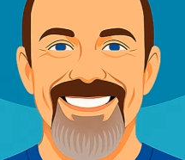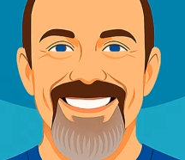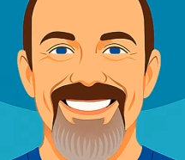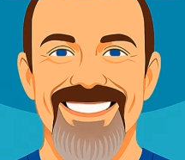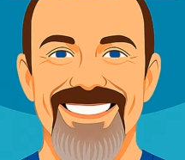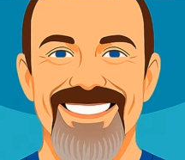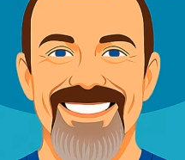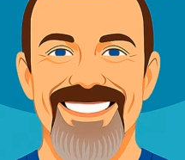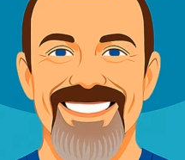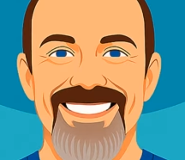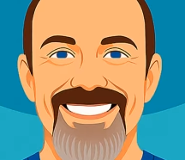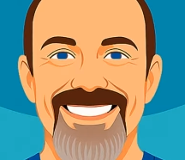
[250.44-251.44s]
And then you're right
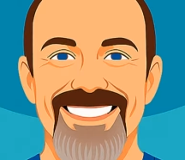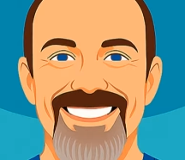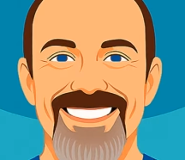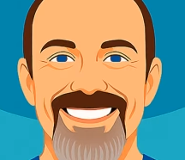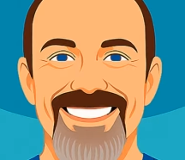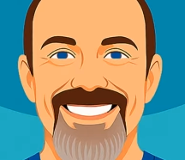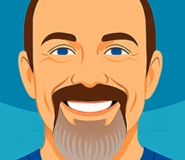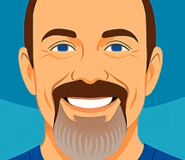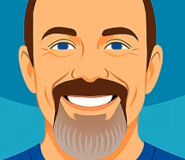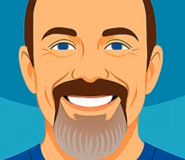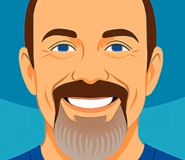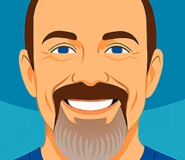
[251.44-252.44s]
back to where you started,
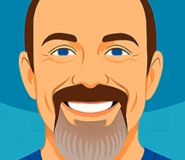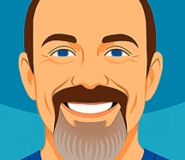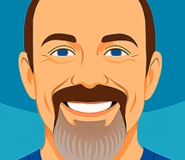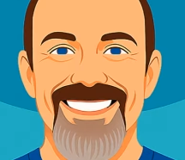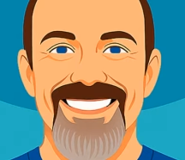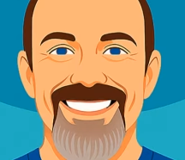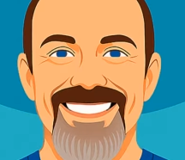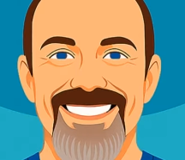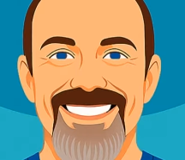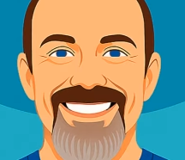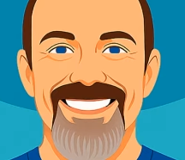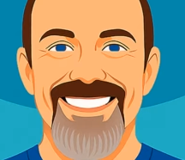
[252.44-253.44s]
with students who don't
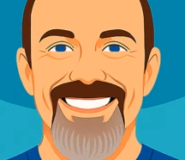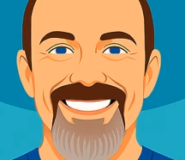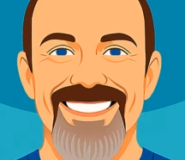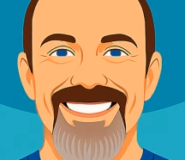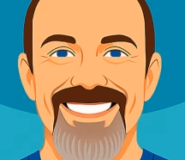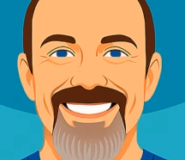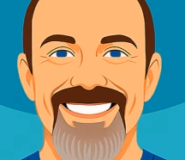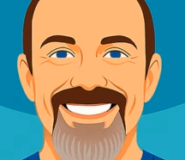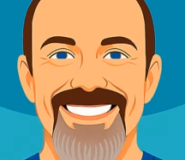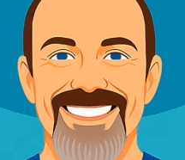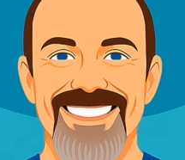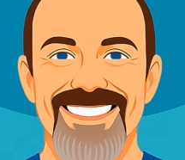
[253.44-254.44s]
understand why
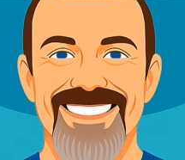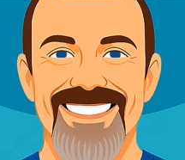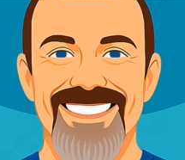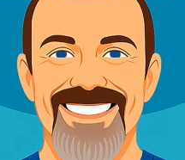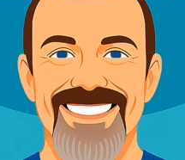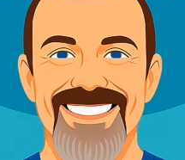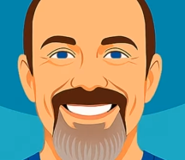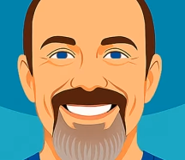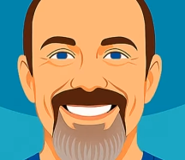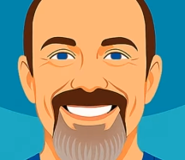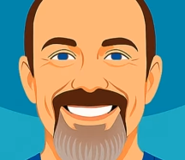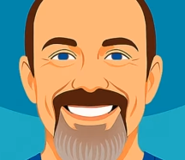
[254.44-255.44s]
they're learning what they're
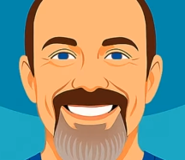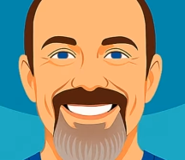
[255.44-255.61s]
learning.